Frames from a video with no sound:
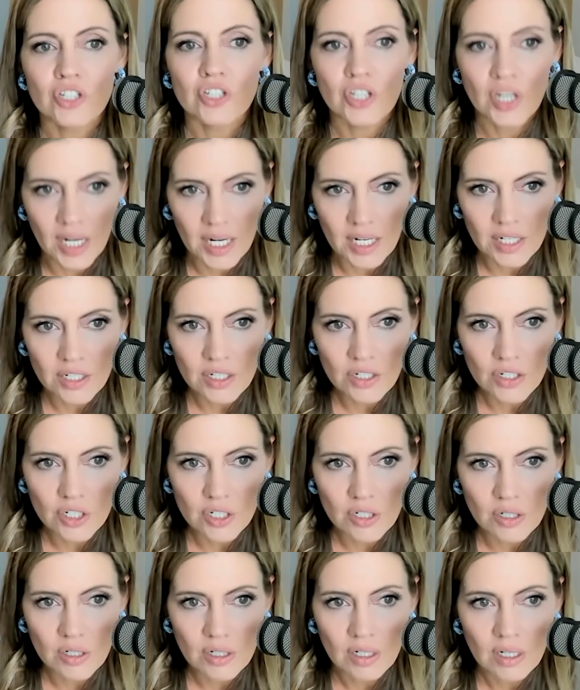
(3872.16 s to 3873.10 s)

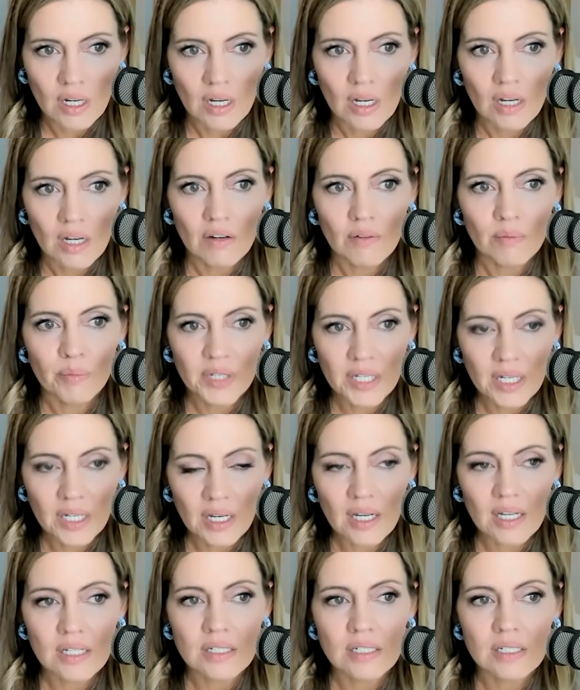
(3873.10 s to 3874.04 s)
change
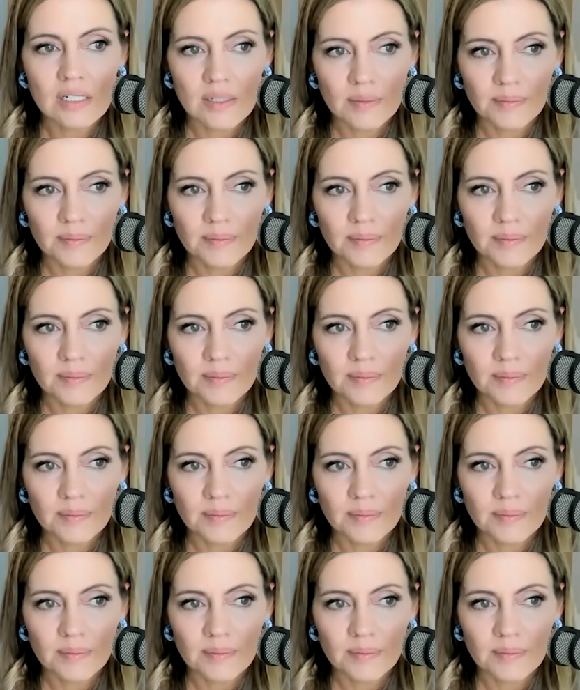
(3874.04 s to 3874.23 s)
because, because, they can